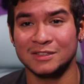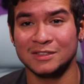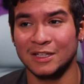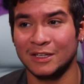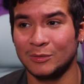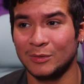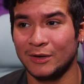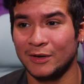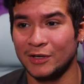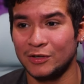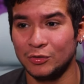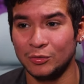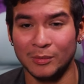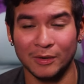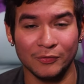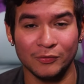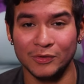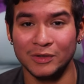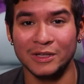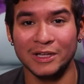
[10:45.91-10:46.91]
Like when I do my
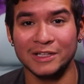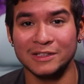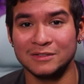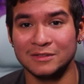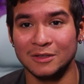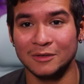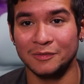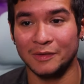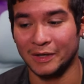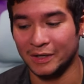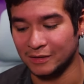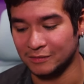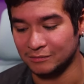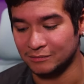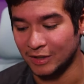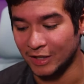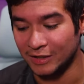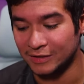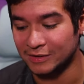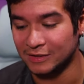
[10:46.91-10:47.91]
freelance stuff, I can
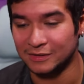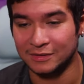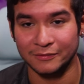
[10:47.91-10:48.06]
take this.